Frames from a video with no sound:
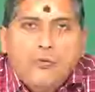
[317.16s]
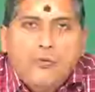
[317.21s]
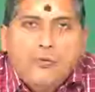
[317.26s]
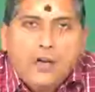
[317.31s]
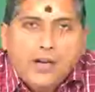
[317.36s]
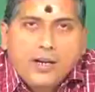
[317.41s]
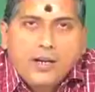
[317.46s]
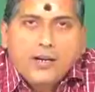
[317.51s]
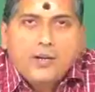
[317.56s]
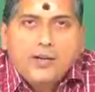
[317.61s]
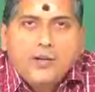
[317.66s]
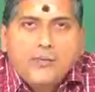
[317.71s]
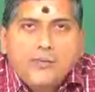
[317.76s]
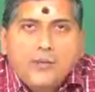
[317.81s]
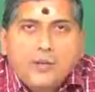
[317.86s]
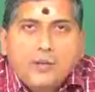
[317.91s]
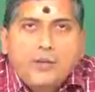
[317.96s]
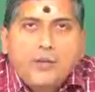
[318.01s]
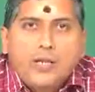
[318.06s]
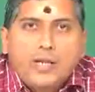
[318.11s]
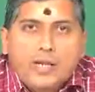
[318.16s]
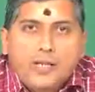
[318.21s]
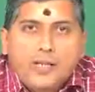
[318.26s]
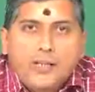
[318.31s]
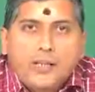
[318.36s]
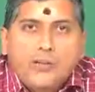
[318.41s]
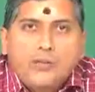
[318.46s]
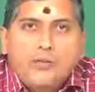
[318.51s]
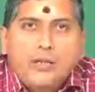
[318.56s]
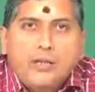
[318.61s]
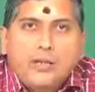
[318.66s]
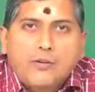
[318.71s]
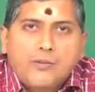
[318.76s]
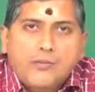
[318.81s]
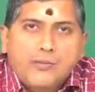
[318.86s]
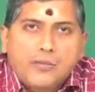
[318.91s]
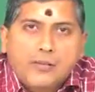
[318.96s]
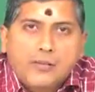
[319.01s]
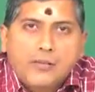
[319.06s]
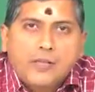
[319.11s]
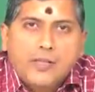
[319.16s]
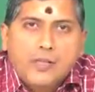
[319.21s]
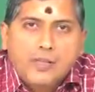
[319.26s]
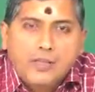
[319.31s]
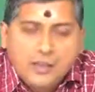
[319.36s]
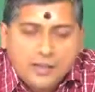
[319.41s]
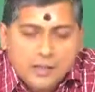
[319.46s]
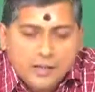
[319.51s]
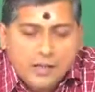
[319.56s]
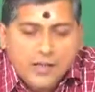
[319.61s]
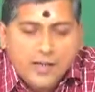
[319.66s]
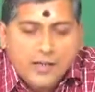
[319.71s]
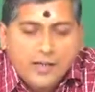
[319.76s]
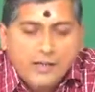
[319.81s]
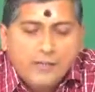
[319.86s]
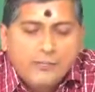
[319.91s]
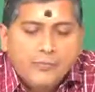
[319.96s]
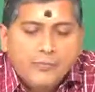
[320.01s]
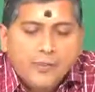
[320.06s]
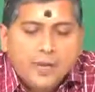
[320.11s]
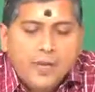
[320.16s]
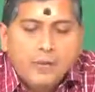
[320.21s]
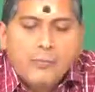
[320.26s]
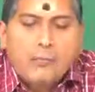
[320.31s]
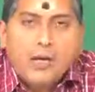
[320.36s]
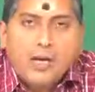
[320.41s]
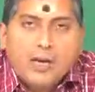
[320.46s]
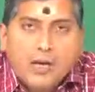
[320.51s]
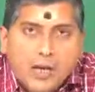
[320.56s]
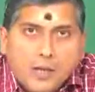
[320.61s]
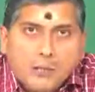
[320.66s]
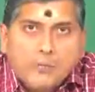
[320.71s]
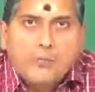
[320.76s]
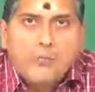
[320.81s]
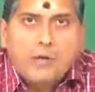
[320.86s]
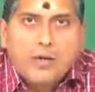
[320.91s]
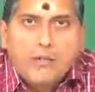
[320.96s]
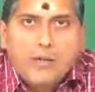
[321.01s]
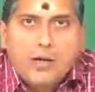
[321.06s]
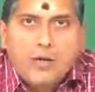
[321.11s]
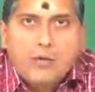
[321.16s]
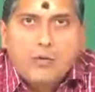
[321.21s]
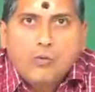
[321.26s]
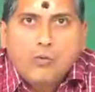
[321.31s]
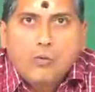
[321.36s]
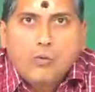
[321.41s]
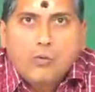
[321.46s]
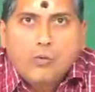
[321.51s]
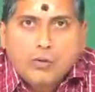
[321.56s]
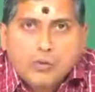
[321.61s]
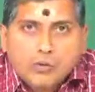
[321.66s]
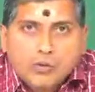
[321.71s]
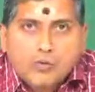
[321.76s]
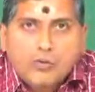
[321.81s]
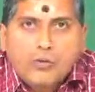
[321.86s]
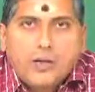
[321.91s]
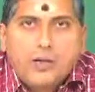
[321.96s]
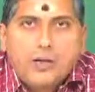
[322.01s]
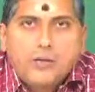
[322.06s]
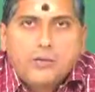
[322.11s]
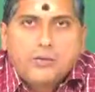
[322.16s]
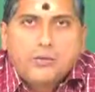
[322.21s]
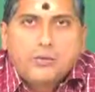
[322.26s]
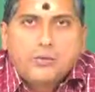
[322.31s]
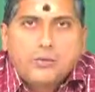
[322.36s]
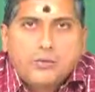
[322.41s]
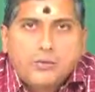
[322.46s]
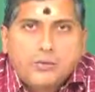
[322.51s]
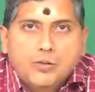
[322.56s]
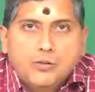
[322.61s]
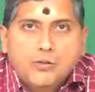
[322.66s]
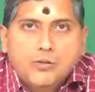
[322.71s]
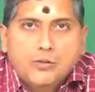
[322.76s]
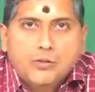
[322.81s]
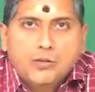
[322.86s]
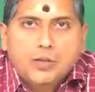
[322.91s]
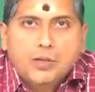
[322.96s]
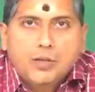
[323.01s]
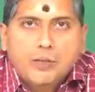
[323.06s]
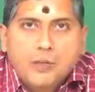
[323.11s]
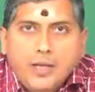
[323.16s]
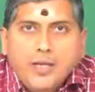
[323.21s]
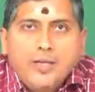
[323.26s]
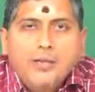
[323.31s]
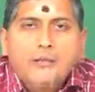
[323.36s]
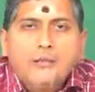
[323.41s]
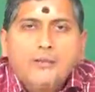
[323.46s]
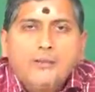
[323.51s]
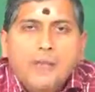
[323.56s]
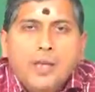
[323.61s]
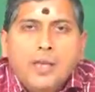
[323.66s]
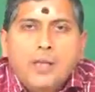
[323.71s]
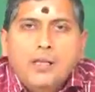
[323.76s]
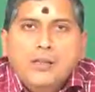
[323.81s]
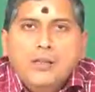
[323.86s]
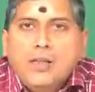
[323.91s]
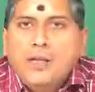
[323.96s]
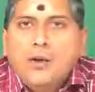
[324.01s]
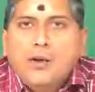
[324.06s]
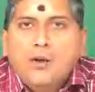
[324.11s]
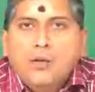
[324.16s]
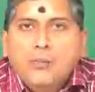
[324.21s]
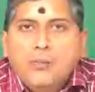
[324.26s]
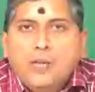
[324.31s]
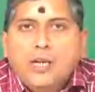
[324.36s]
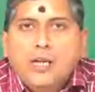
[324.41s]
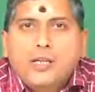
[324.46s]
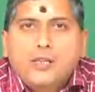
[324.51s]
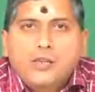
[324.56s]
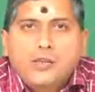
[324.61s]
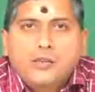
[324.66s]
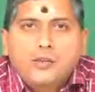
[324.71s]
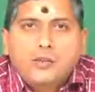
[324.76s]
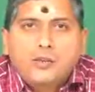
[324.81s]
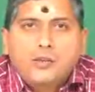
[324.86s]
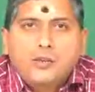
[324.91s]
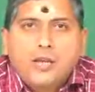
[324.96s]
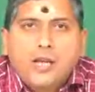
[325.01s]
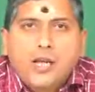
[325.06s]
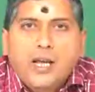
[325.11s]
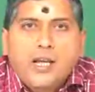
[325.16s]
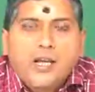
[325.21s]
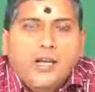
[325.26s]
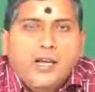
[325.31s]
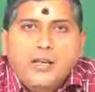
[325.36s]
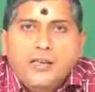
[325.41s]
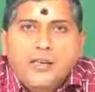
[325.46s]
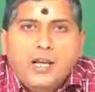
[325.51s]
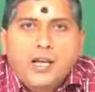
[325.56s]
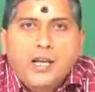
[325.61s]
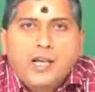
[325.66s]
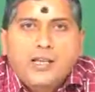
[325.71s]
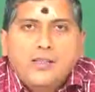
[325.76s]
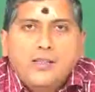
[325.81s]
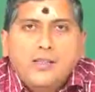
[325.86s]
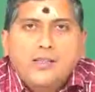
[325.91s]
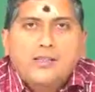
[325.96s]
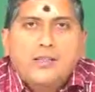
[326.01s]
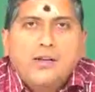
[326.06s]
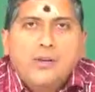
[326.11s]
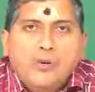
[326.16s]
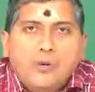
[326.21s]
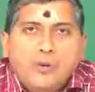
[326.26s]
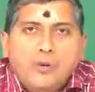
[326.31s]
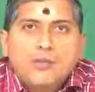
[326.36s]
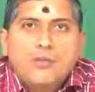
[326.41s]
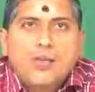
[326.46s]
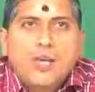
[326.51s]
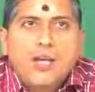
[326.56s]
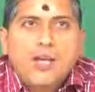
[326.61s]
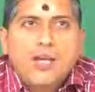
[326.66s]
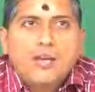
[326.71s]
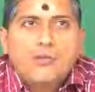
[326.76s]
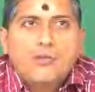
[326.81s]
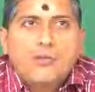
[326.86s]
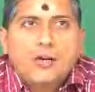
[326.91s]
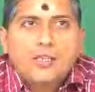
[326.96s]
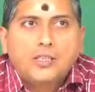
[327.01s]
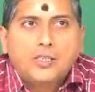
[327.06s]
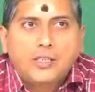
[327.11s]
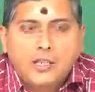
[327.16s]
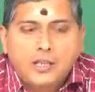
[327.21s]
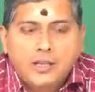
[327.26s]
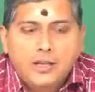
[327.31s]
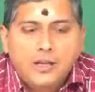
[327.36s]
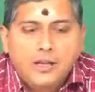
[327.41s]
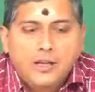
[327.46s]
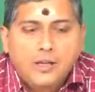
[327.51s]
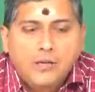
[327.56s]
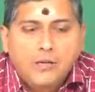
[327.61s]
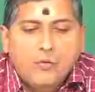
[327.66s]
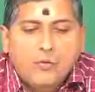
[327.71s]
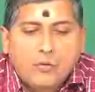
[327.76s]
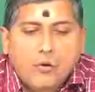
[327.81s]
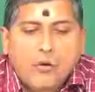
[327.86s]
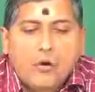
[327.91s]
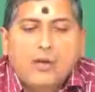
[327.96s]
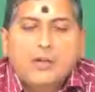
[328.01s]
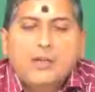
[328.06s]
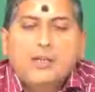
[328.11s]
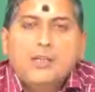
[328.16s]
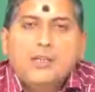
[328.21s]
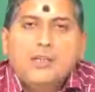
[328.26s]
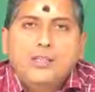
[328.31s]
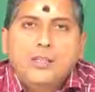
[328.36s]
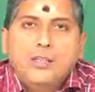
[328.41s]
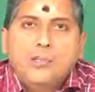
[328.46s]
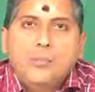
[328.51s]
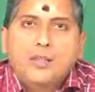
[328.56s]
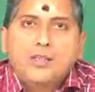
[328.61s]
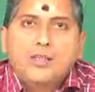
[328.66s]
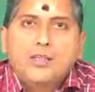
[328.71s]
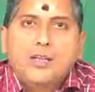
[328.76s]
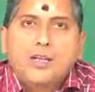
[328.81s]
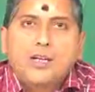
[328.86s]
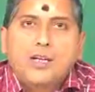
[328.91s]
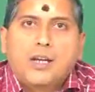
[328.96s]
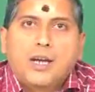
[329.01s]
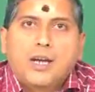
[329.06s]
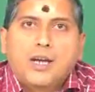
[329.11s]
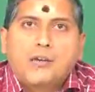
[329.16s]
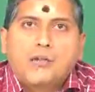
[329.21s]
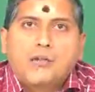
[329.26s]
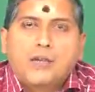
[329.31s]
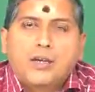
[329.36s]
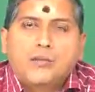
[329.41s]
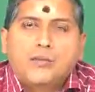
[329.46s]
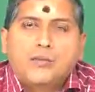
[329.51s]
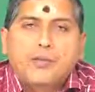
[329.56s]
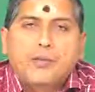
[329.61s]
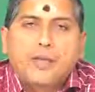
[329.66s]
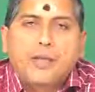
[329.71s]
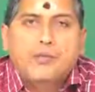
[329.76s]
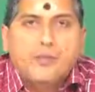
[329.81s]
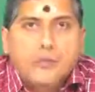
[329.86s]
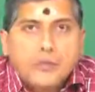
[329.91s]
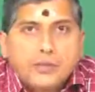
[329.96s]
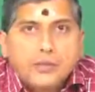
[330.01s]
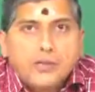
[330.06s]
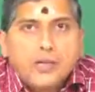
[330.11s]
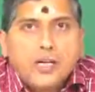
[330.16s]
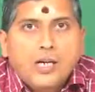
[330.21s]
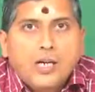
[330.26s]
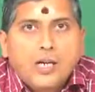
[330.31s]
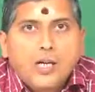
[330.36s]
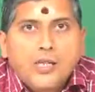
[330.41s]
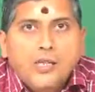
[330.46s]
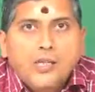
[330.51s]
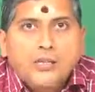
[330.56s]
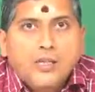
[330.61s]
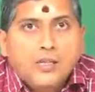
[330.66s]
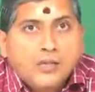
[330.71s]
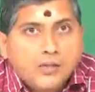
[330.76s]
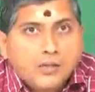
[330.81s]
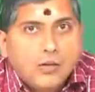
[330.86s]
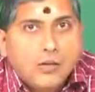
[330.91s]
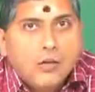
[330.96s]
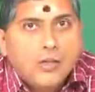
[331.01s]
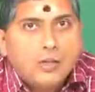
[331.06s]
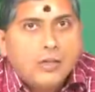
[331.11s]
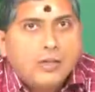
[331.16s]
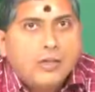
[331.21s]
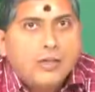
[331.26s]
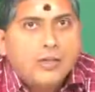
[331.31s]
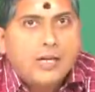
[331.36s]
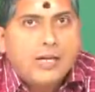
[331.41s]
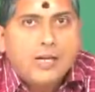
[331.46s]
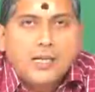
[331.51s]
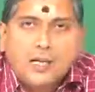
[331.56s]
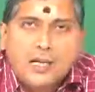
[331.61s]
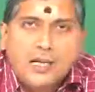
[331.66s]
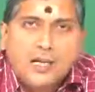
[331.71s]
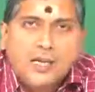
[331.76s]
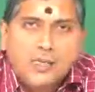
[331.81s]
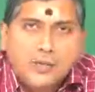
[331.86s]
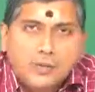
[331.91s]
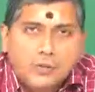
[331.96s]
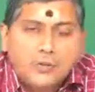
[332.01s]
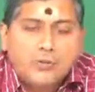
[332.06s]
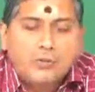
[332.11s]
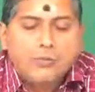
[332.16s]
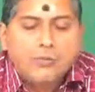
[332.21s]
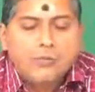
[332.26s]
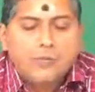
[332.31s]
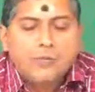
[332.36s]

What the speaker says: fun routine that we have seen earlier in MATLAB's wavelet toolbox of release 2014B, the documentation would say there exists no scaling function for the Mexican hat wave. Unfortunately, that is not entirely true.